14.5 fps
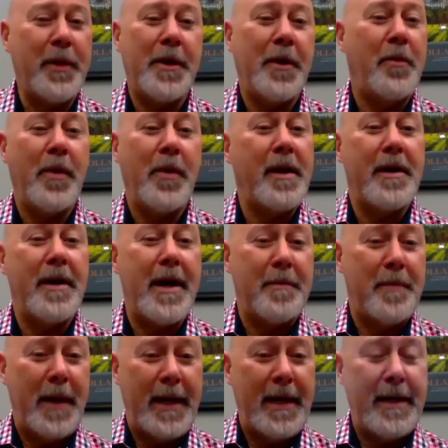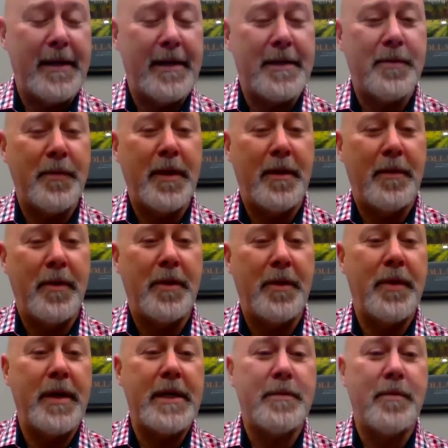And we don't want a lot of money because we don't want
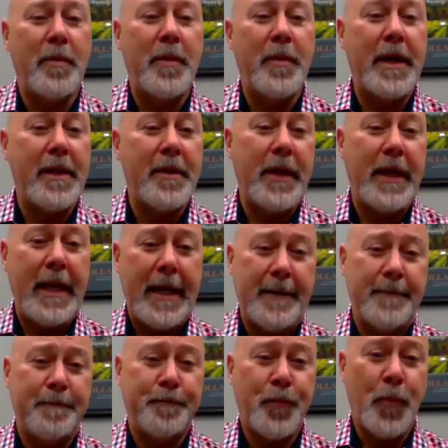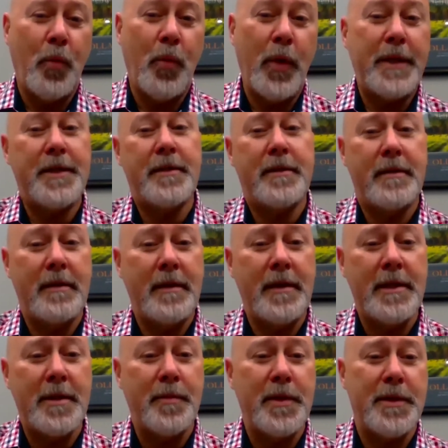to raise more money than we need, which
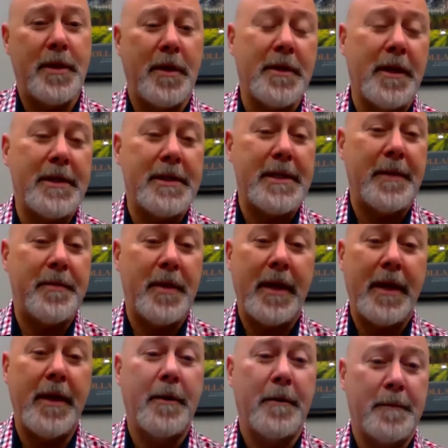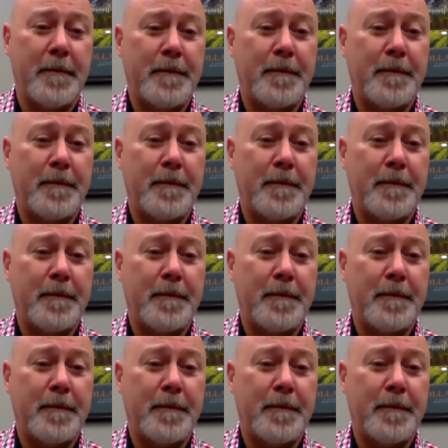is a bizarre concept, I know.